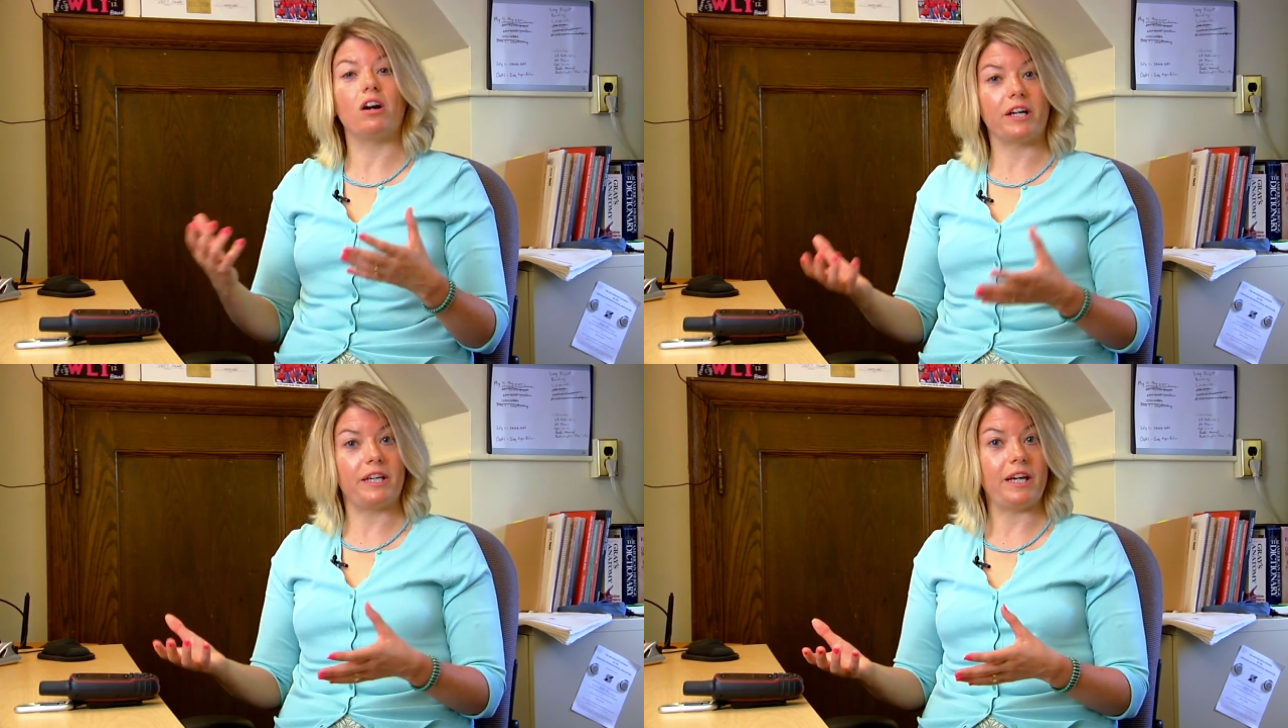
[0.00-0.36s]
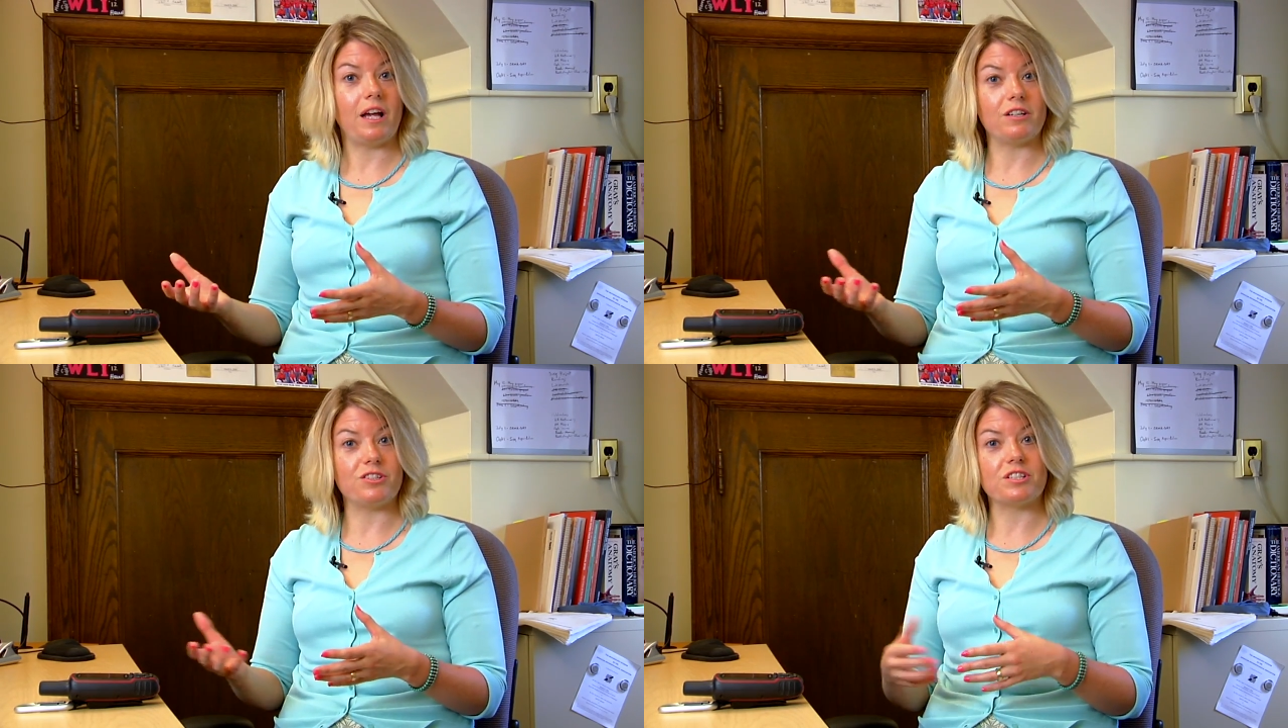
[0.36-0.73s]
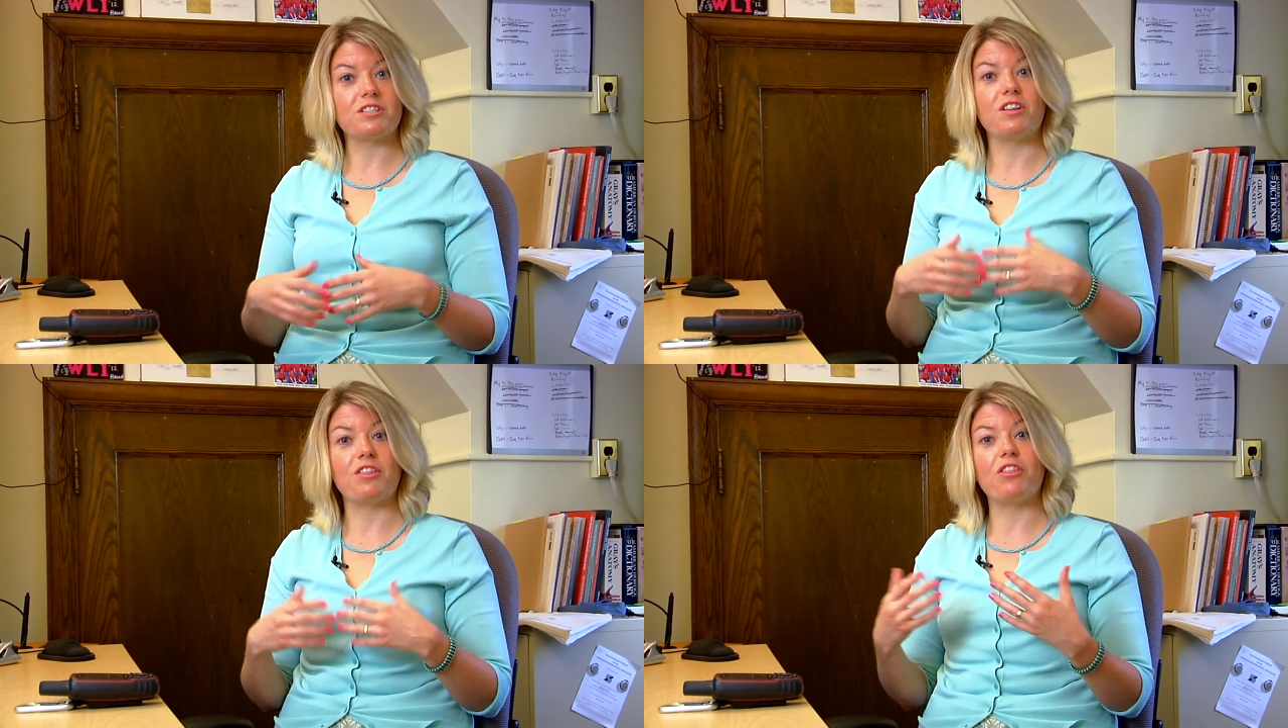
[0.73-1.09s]

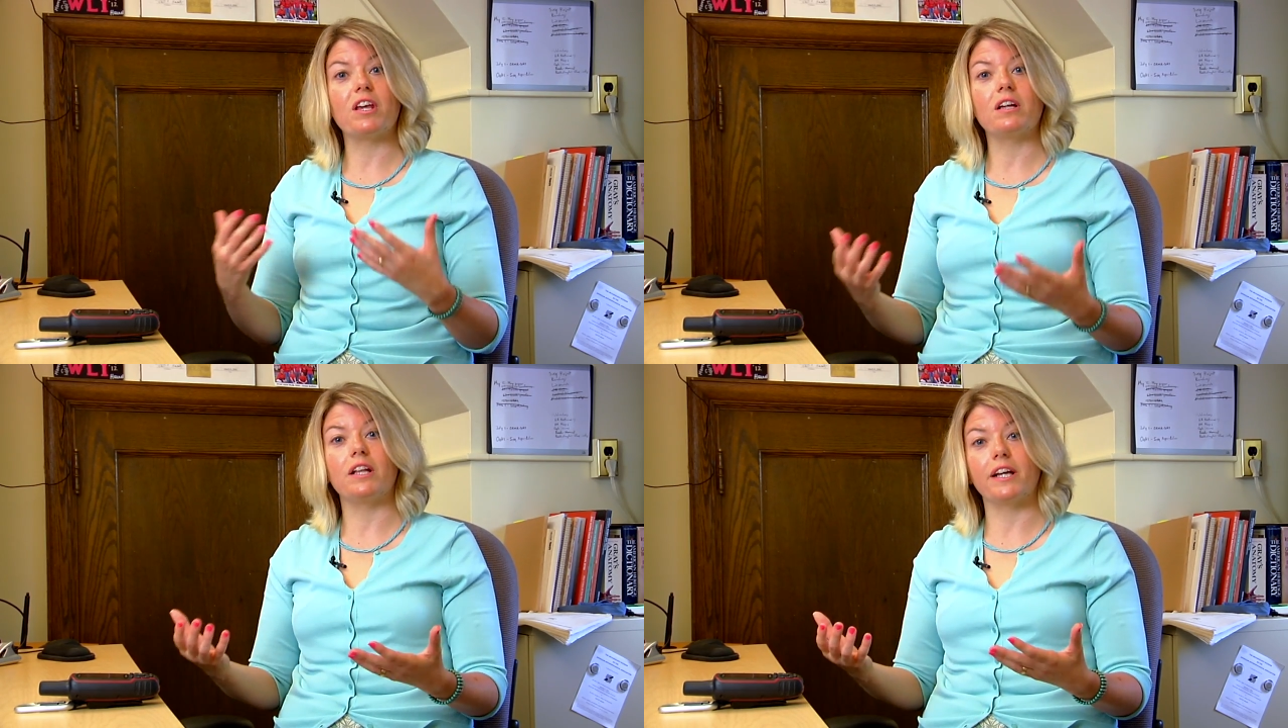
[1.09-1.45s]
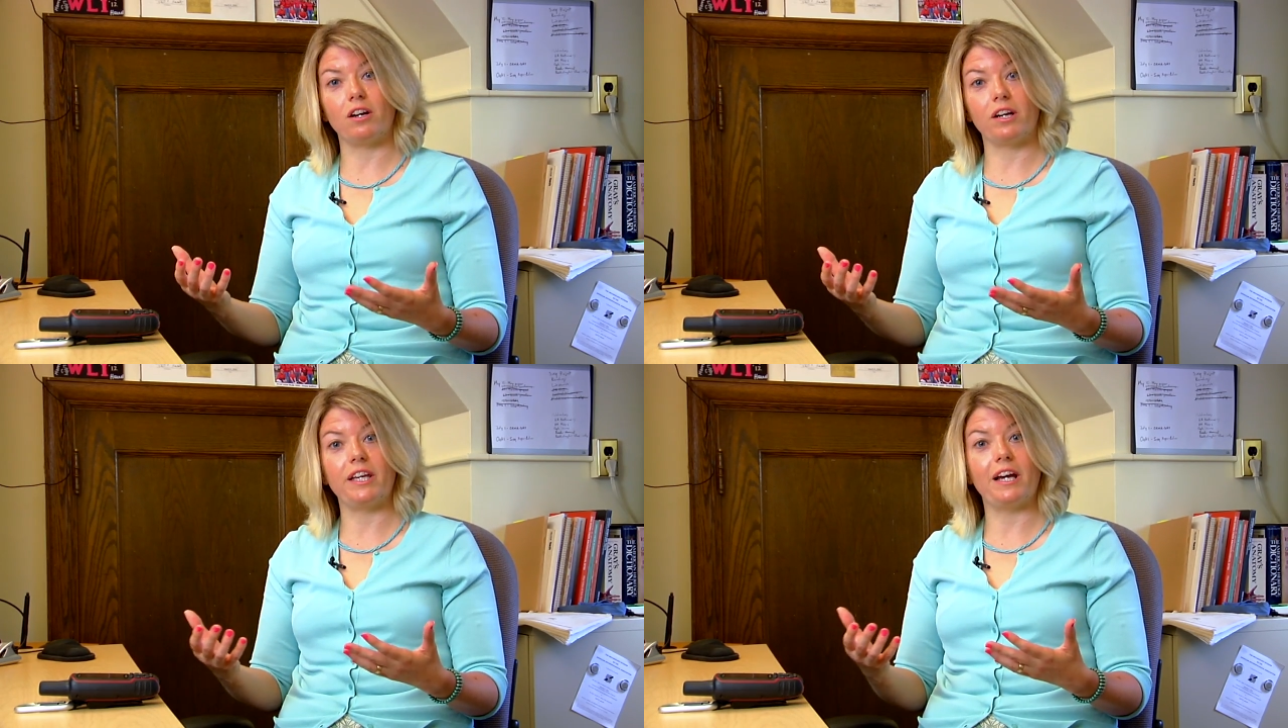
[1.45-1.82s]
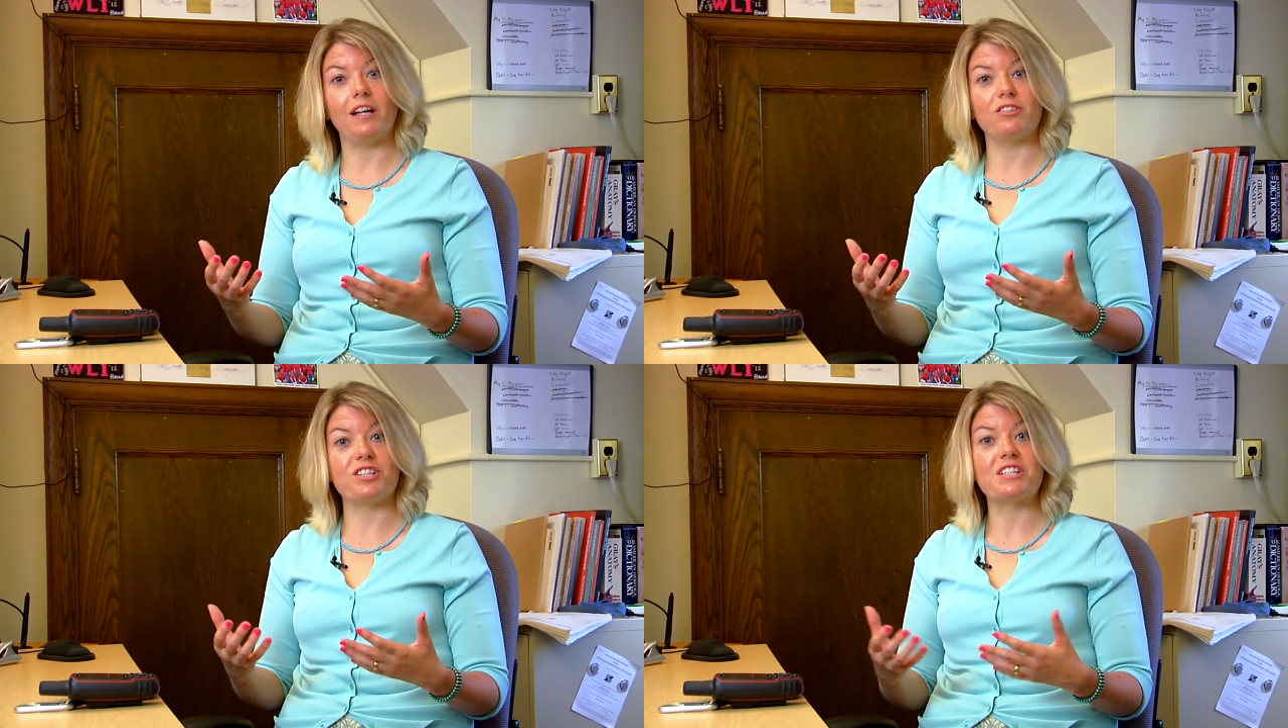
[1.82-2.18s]
archaeologists, to think like
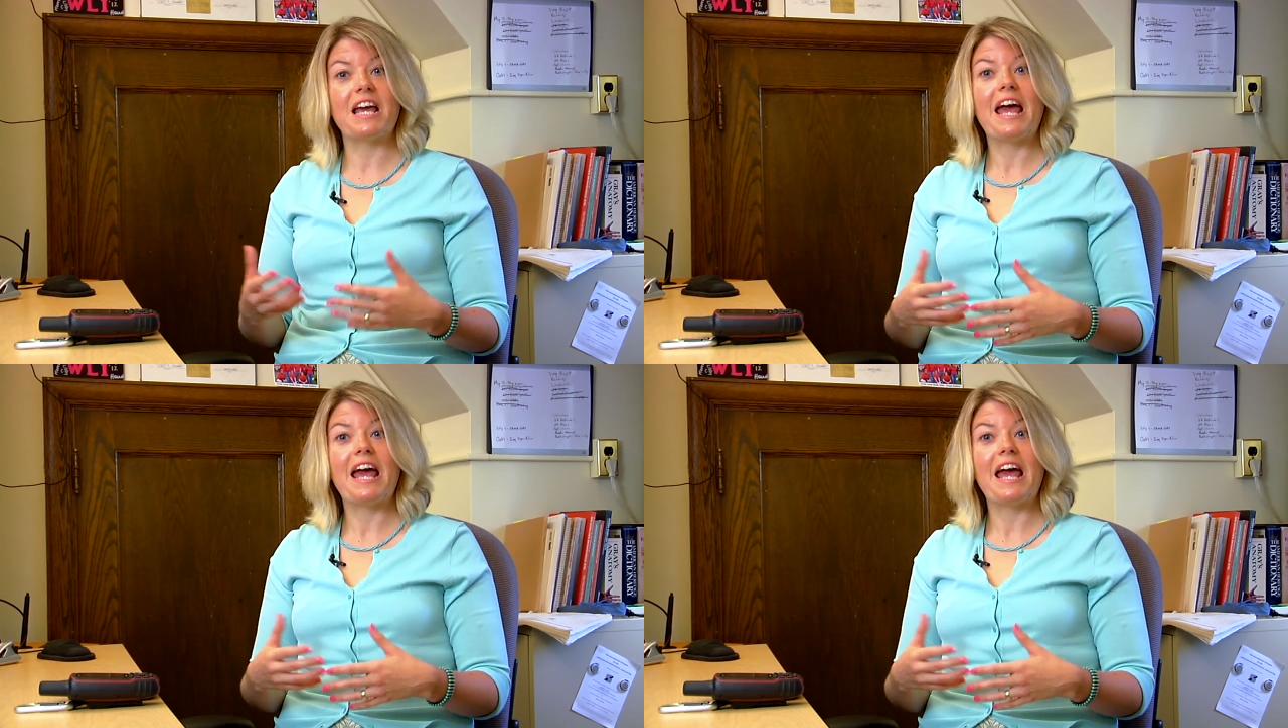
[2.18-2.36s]
archaeologists,